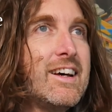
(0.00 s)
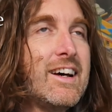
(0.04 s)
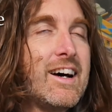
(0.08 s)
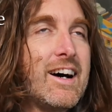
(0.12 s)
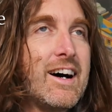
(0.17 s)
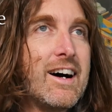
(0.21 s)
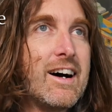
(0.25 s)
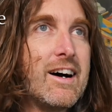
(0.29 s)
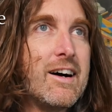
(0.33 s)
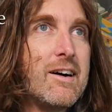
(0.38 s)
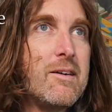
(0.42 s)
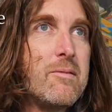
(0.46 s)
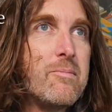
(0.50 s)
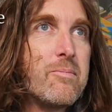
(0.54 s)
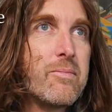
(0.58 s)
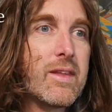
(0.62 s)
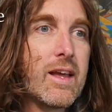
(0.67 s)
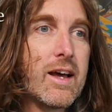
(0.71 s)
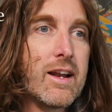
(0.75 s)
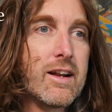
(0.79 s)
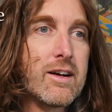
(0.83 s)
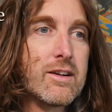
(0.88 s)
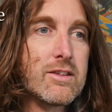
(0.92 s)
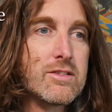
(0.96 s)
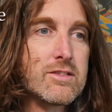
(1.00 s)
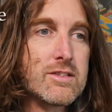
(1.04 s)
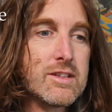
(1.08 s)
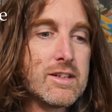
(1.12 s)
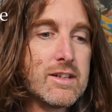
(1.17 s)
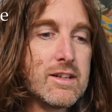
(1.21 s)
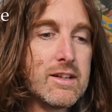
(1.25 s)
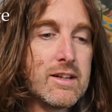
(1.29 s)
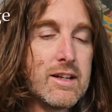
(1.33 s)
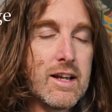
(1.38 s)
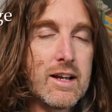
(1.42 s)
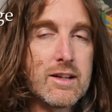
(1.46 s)
And I'll see
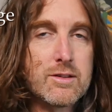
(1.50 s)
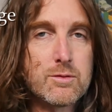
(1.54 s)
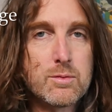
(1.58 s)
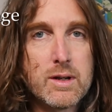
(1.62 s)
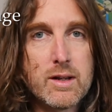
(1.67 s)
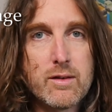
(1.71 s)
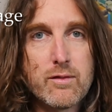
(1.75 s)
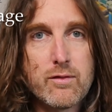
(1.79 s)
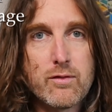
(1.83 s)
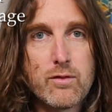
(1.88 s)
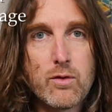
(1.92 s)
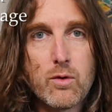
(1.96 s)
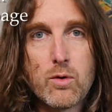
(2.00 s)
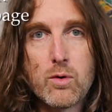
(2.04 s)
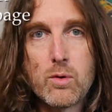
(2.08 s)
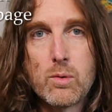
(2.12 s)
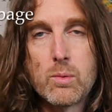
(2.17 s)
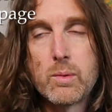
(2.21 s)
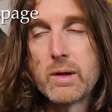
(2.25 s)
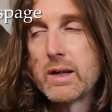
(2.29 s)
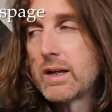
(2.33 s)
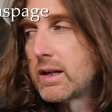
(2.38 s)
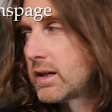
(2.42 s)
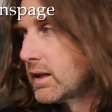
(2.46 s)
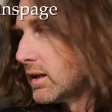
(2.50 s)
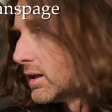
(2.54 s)
you next week for week